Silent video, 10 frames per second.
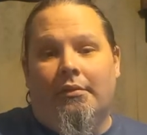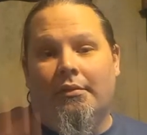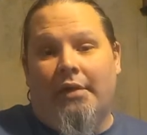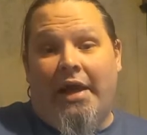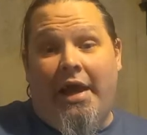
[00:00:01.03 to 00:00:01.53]

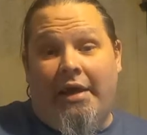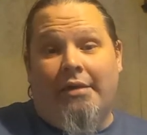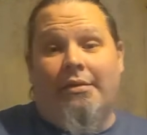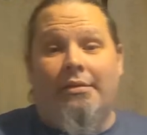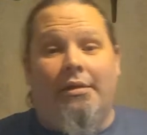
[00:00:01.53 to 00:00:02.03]
Hey,
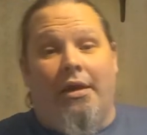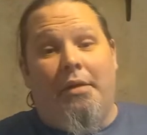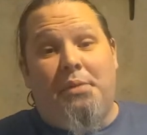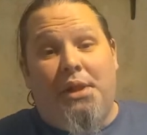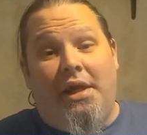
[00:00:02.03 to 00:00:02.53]
I'm
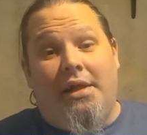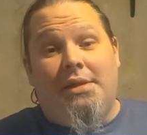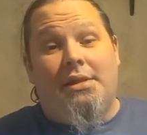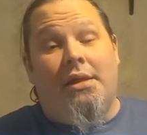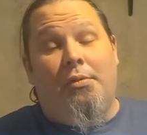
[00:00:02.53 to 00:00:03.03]

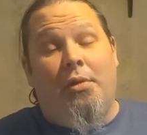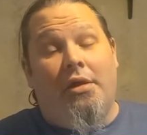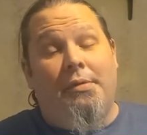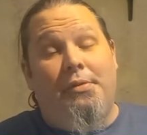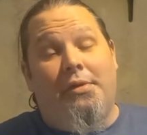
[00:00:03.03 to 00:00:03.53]
Chance, and
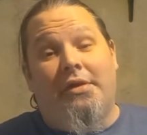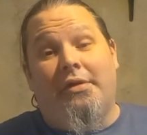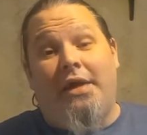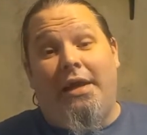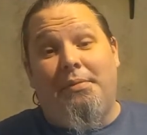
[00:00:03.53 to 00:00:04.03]
welcome to another
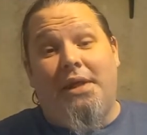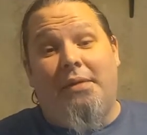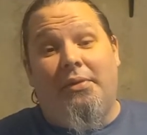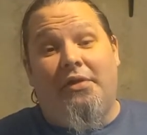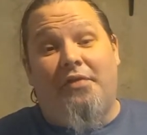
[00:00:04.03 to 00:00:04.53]
Game
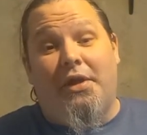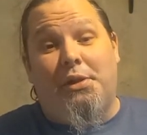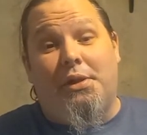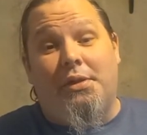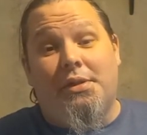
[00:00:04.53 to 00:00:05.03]
Table
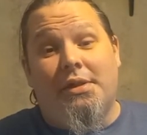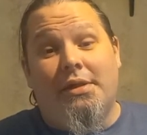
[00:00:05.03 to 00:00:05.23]
Adventures.